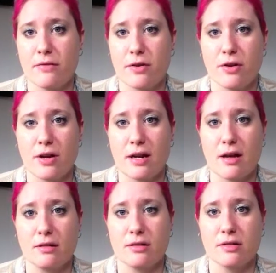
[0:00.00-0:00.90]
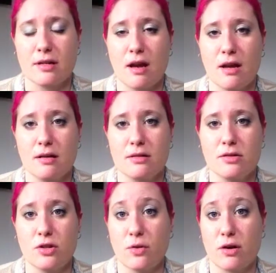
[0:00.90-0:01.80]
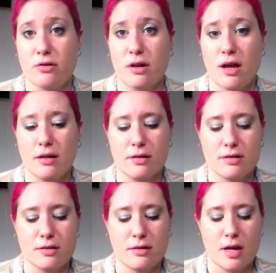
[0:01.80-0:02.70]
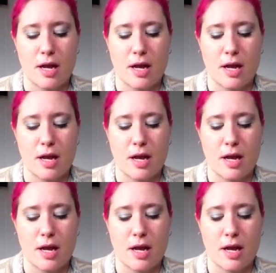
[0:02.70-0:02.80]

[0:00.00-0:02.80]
for $30 and not $200.